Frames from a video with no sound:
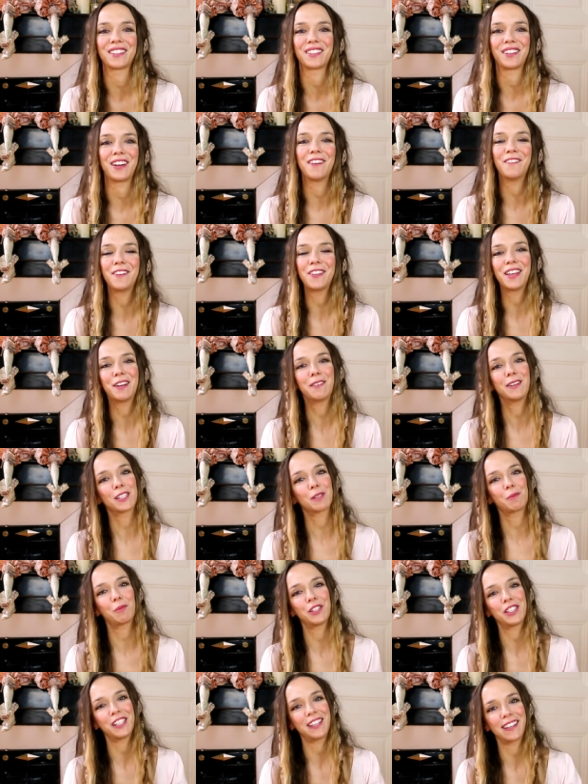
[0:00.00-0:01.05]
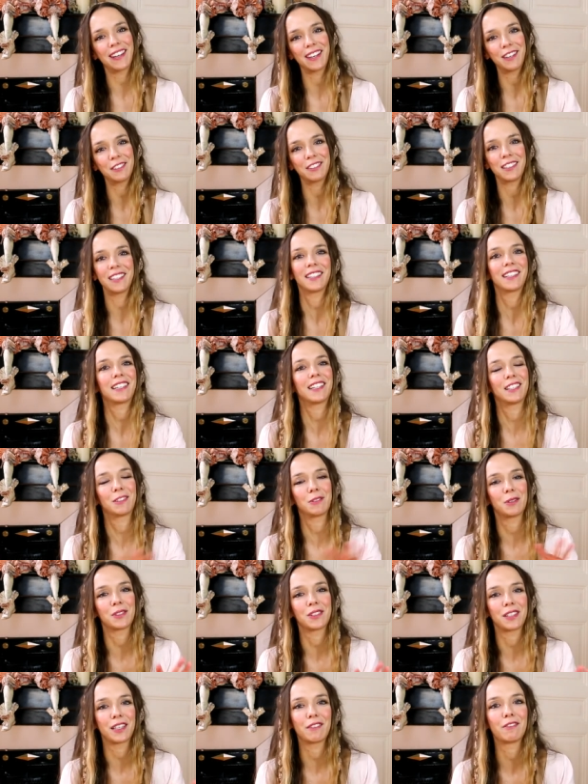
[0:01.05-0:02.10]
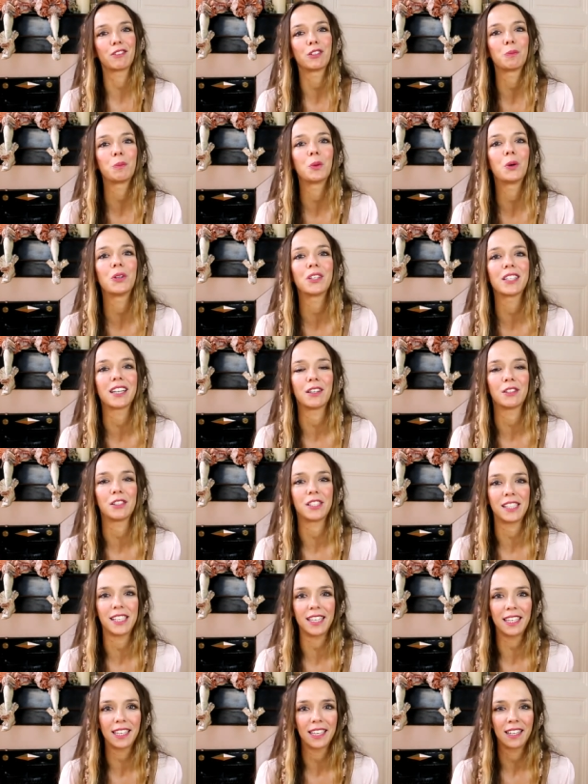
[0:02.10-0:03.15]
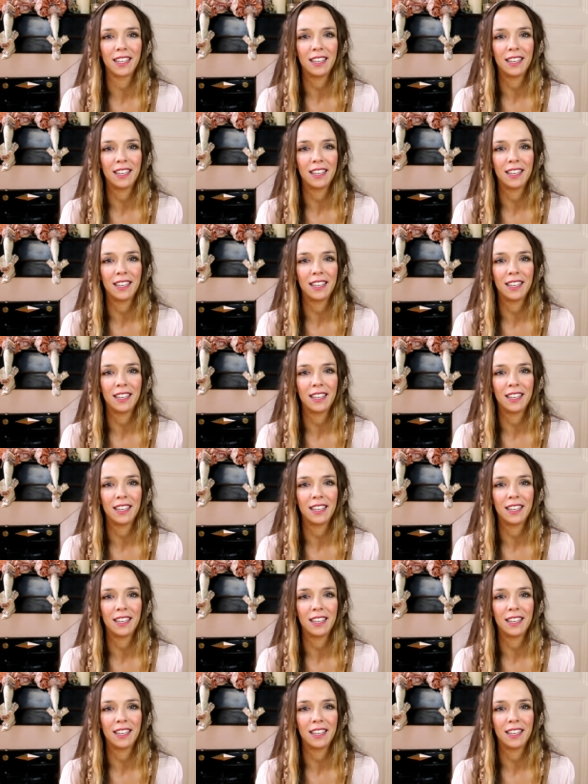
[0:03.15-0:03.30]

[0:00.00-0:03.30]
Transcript: So everything was pretty chaotic, it was even more chaotic.